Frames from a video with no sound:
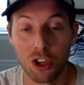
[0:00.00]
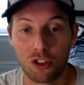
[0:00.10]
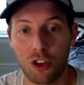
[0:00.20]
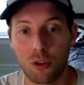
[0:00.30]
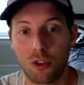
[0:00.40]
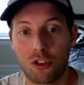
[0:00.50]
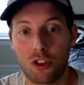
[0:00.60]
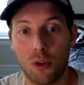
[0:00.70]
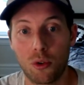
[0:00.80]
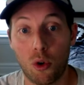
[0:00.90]
So,
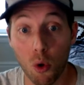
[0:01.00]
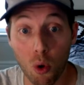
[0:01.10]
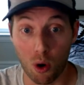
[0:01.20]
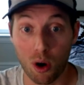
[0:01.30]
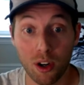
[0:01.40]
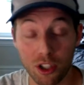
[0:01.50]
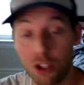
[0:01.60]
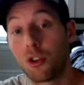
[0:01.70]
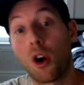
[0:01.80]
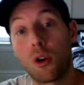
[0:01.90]
so, or
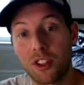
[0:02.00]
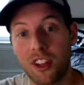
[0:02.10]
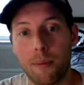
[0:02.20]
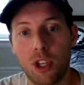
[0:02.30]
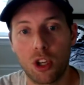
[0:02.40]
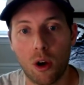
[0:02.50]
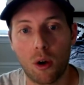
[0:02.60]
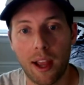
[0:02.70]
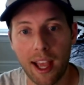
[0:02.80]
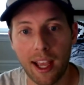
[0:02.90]
you go to them and you
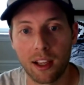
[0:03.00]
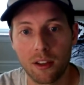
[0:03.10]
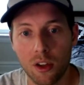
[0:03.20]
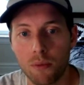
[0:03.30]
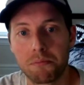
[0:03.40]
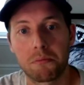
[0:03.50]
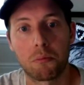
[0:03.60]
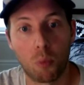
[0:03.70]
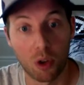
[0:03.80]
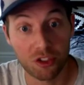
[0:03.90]
go, hey,
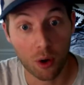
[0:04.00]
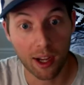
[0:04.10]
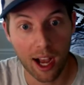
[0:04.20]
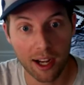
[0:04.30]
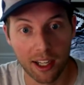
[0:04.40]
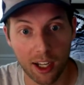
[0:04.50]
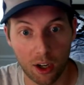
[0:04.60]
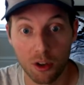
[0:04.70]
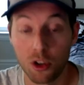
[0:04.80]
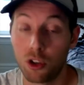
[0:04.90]
what's going on
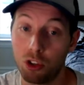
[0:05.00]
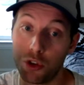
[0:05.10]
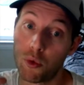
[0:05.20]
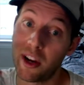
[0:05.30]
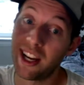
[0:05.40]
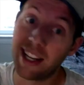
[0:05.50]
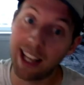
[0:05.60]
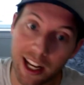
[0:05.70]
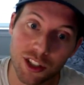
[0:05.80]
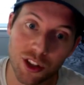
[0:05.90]
here? You
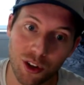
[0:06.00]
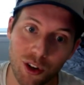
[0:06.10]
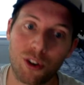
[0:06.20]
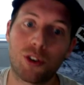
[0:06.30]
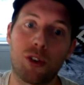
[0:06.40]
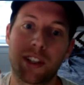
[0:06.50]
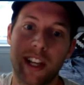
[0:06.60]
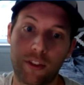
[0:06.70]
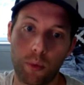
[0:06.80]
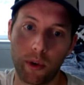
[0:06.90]
re-engage their neural
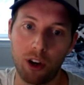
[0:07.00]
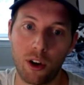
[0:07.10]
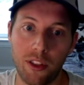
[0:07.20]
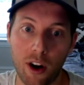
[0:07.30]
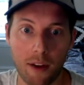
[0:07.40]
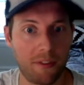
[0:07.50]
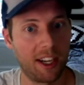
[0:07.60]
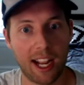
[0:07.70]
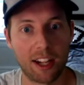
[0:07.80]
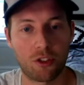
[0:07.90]
cortex where they're, they're having
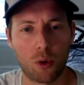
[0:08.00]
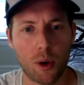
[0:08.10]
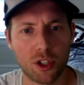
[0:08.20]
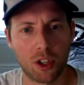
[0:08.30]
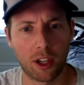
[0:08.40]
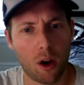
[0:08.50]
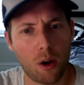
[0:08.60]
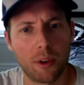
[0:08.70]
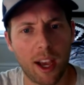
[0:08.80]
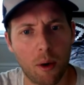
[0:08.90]
to answer a question like,
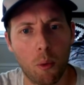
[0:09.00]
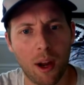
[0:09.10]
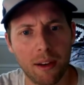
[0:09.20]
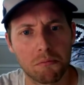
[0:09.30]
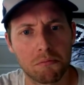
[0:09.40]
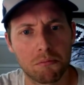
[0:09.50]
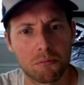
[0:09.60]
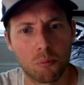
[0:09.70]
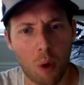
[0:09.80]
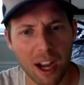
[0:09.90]
oh yeah, what,
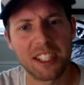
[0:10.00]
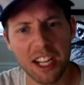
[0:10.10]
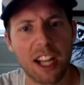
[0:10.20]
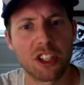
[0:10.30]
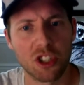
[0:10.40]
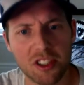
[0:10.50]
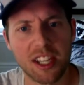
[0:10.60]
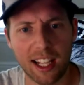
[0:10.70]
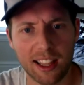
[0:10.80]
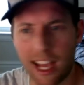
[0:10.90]
why did I just
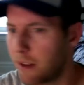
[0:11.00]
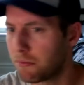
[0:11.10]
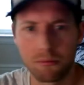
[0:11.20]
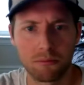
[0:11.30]
take that